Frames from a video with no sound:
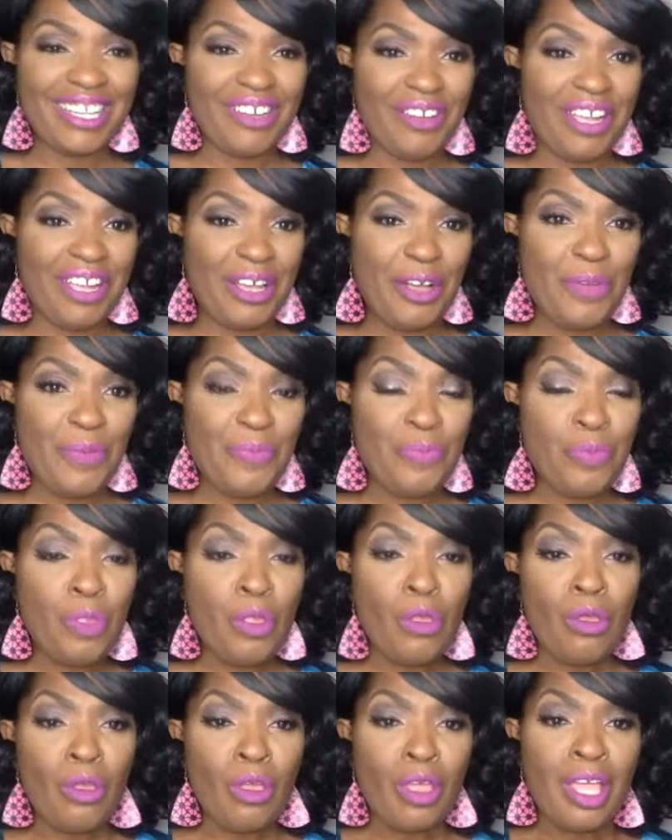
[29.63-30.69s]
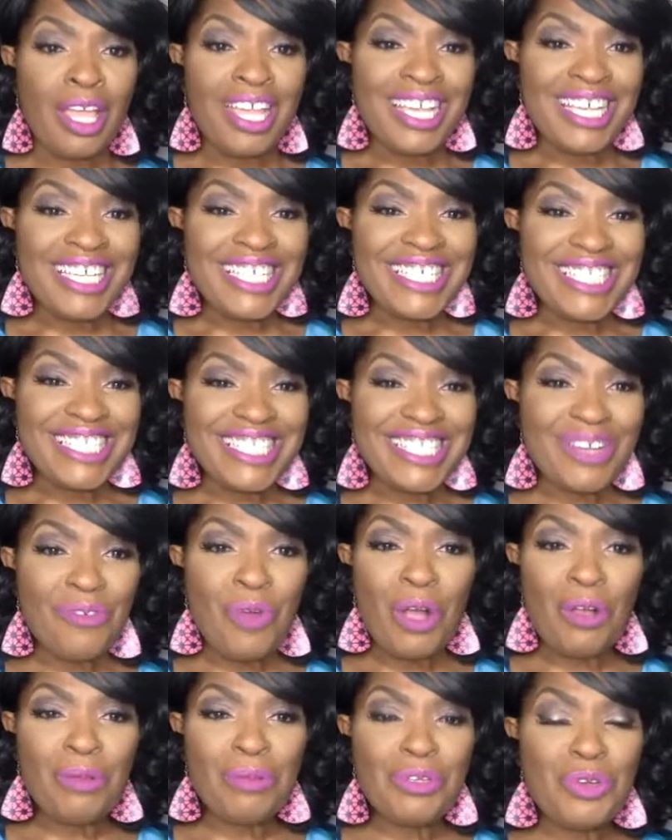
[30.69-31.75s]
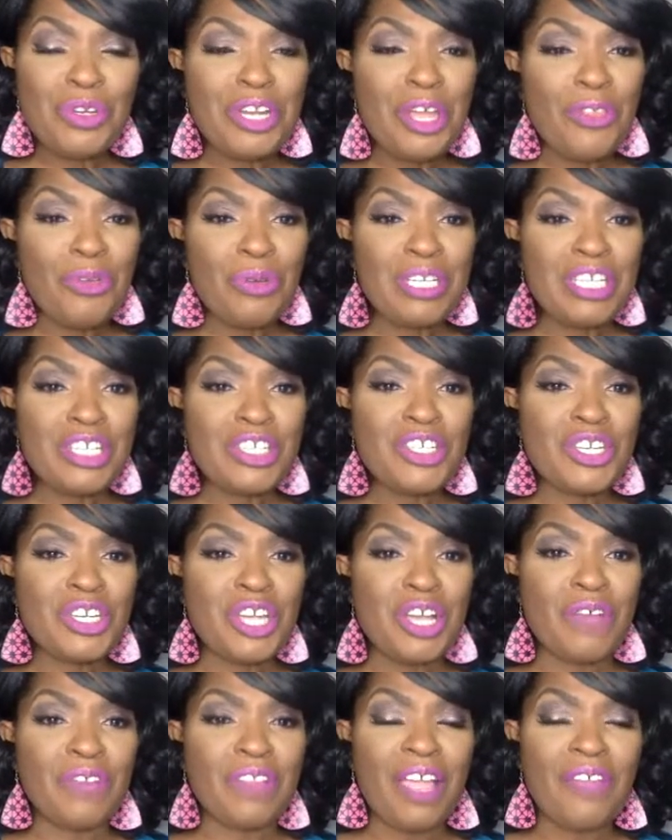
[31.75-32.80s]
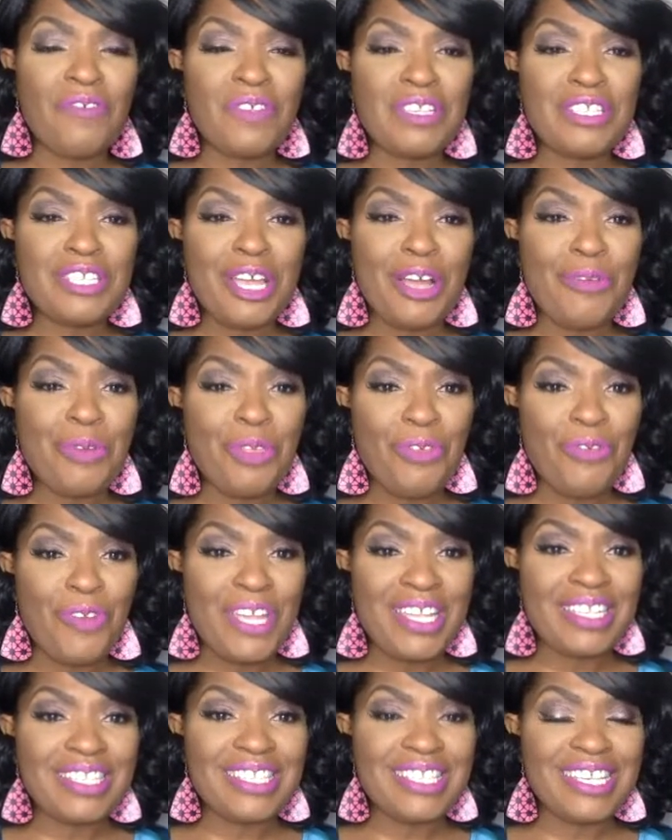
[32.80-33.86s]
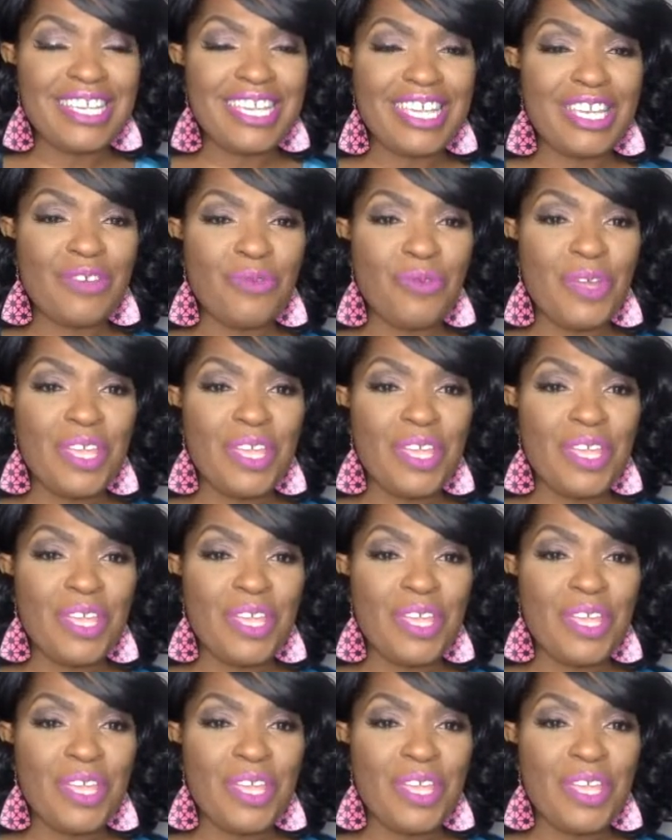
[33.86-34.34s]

There we go. So, welcome to another edition of Life and Style with Francyne.